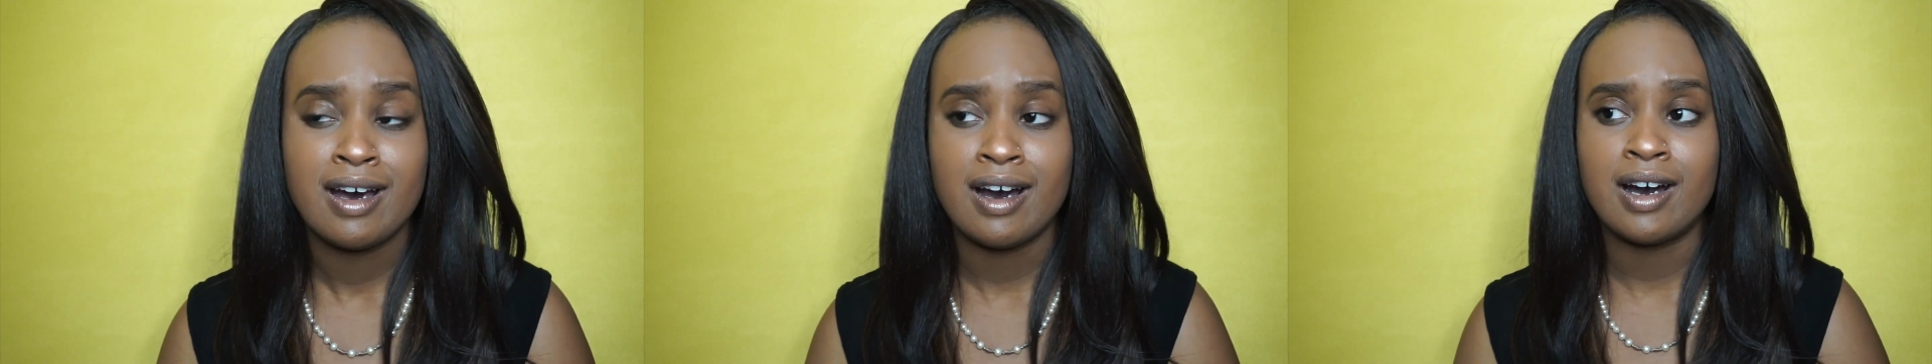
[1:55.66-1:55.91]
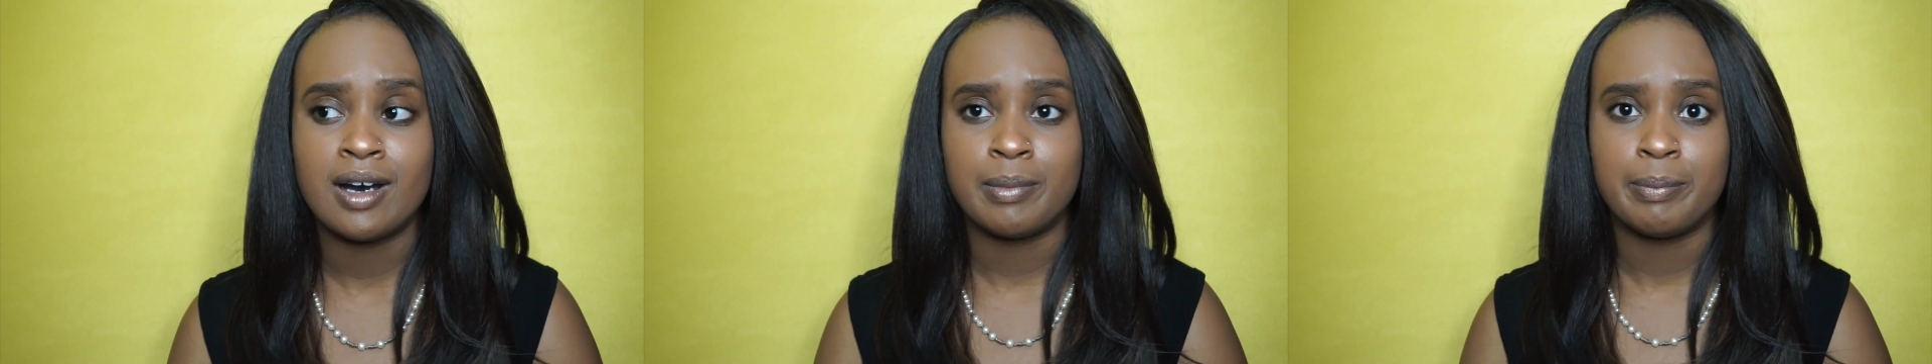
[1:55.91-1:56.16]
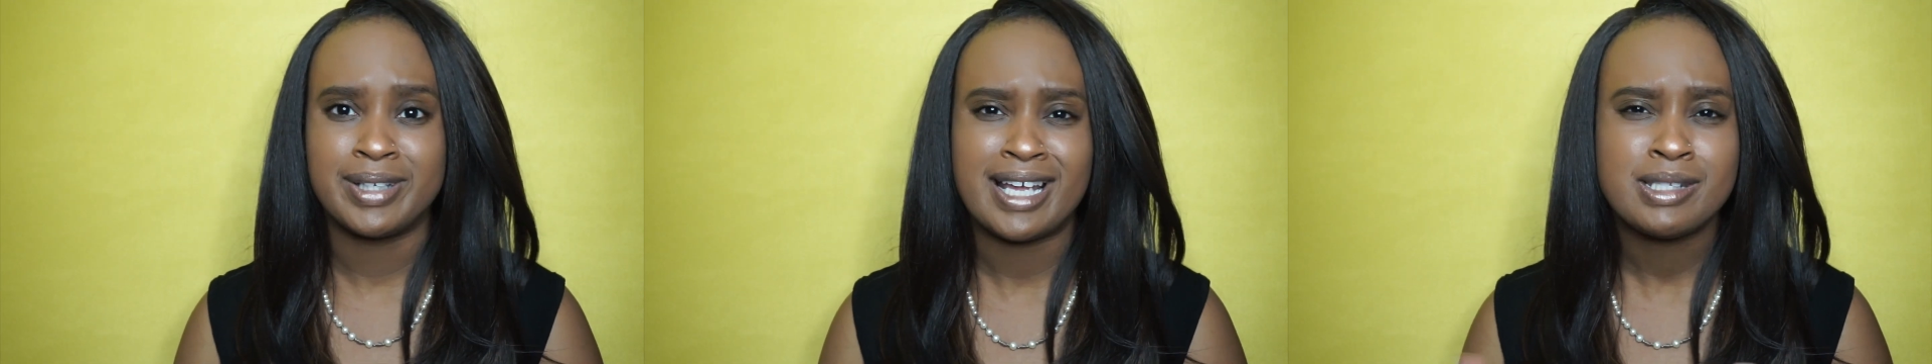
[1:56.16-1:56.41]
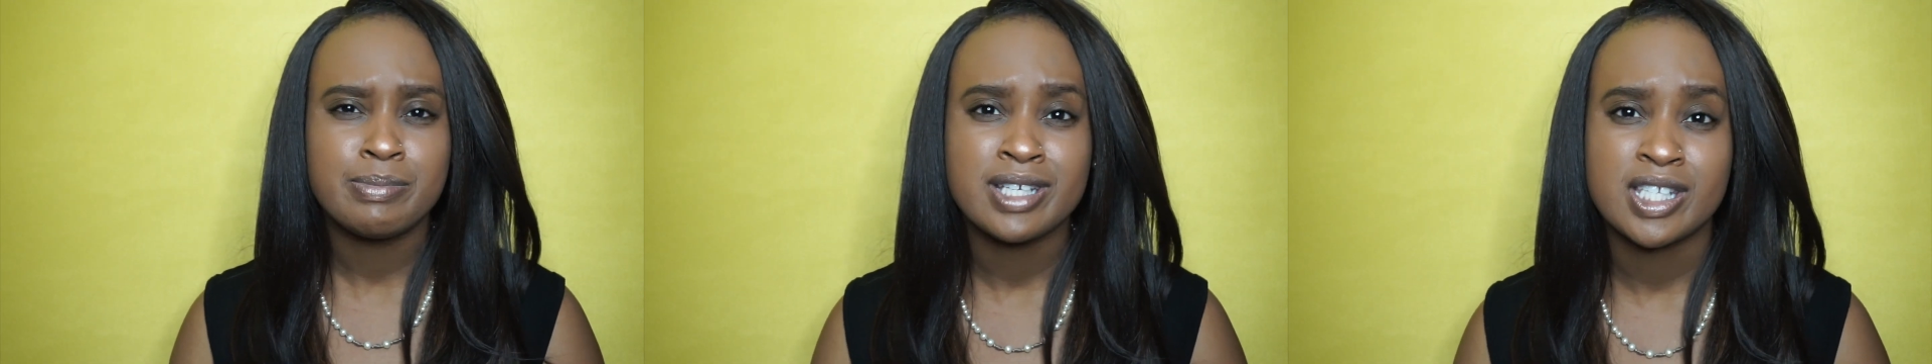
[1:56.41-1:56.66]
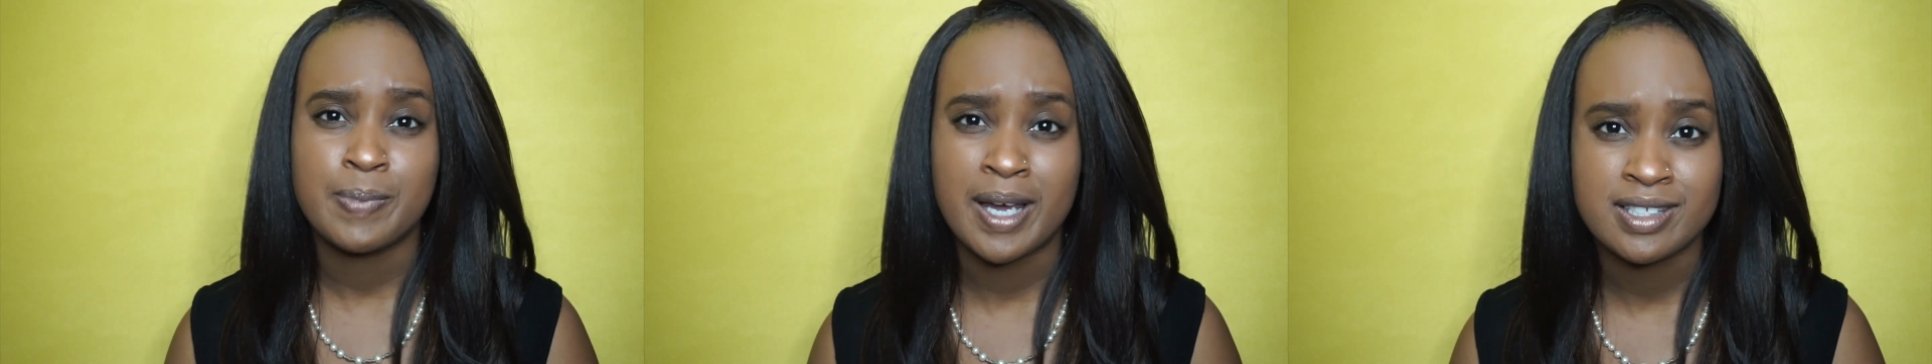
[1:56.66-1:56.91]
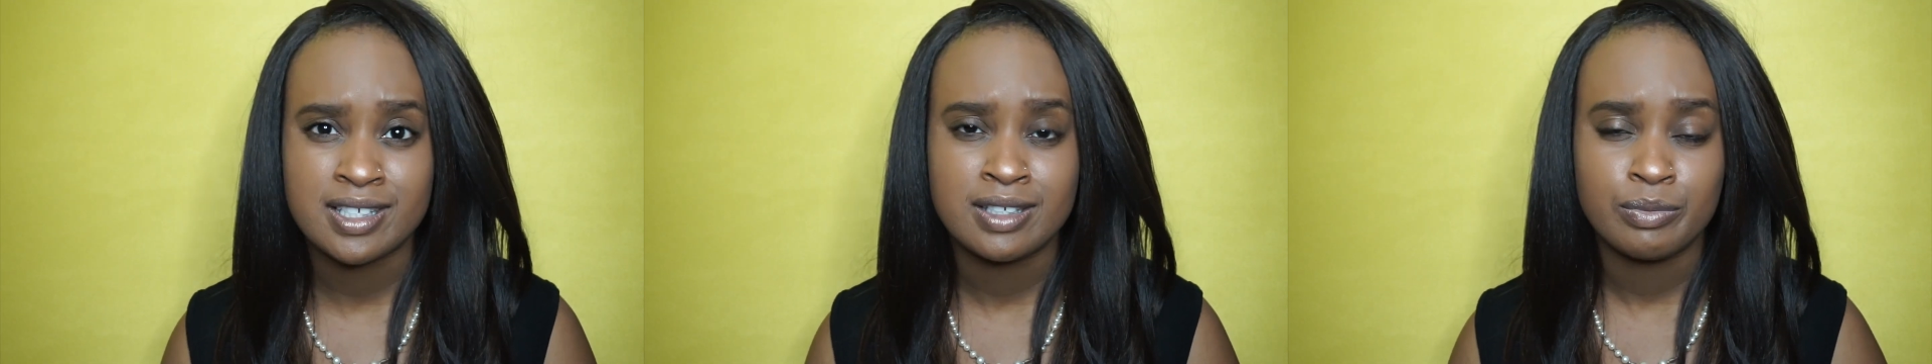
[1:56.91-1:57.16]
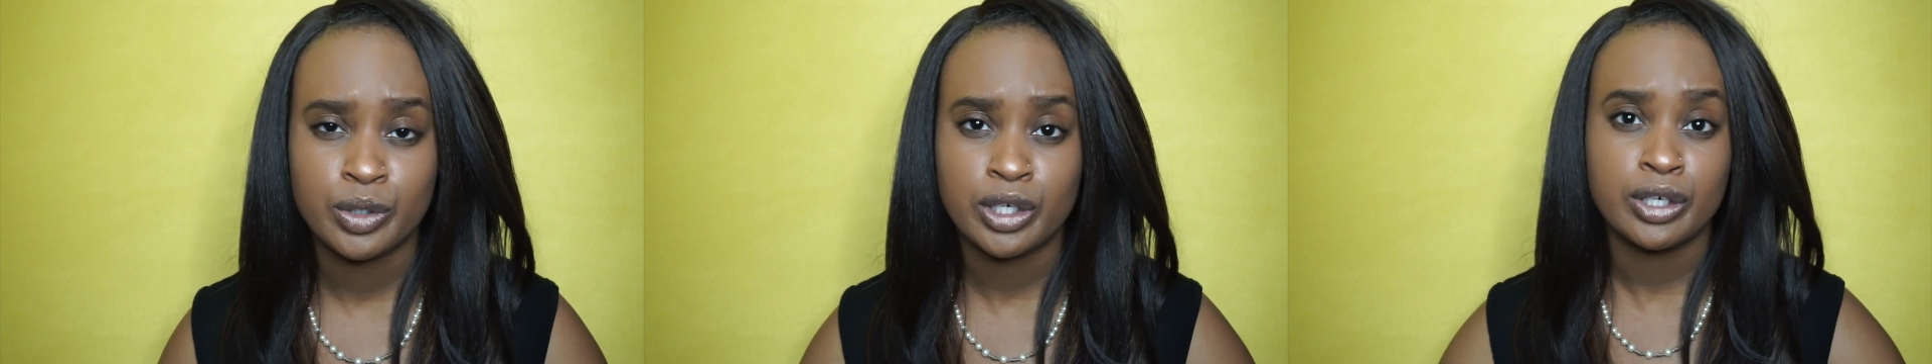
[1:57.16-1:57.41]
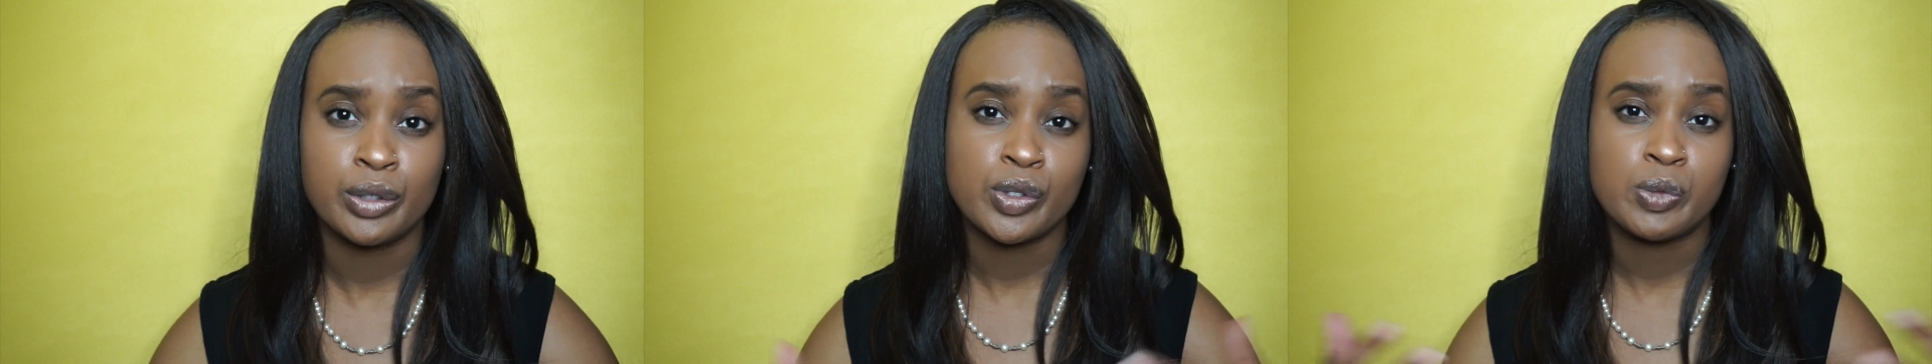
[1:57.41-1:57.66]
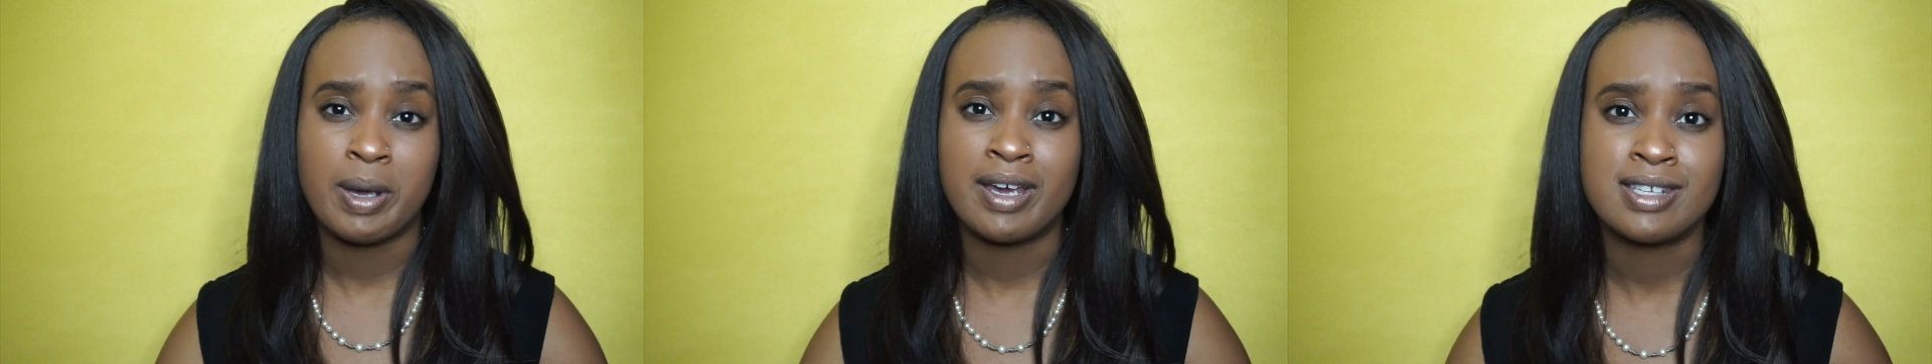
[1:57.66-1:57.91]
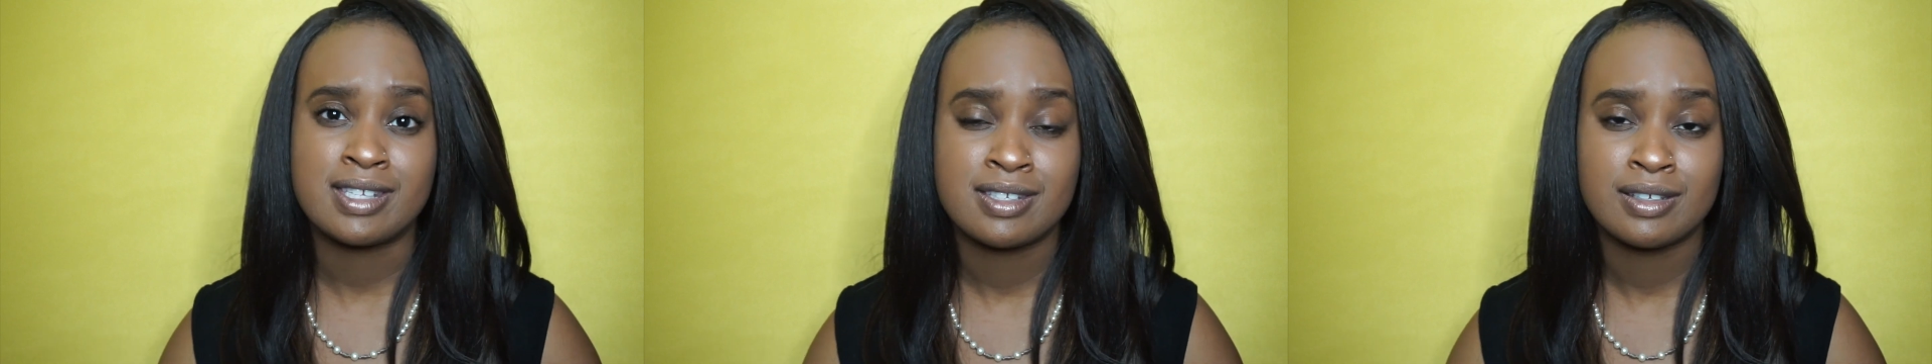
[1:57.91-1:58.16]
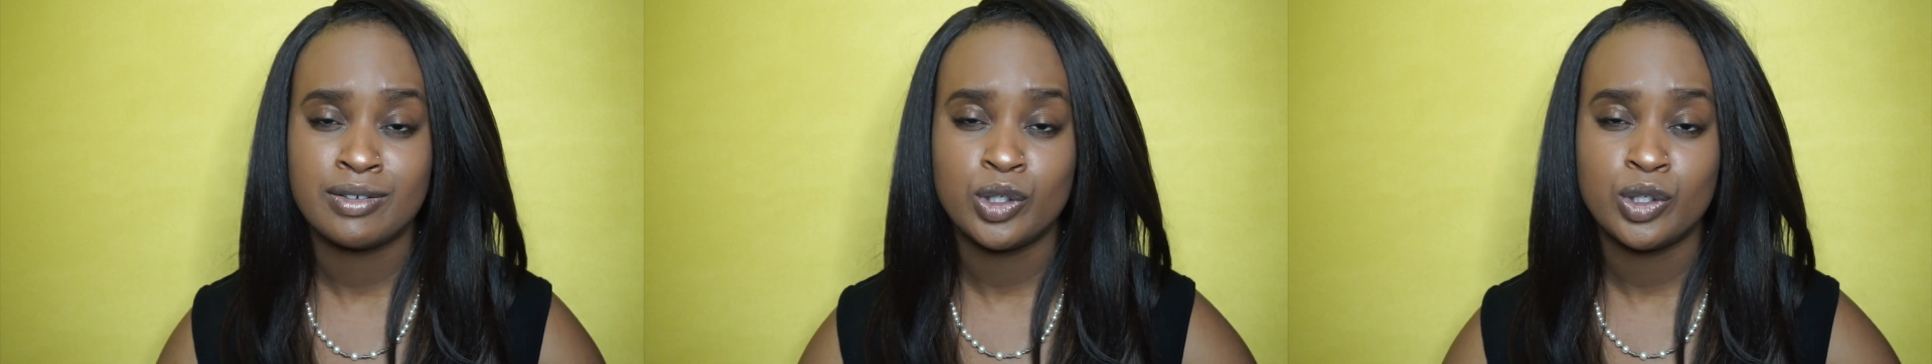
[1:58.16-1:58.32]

but that's to be expected. We're in a new space,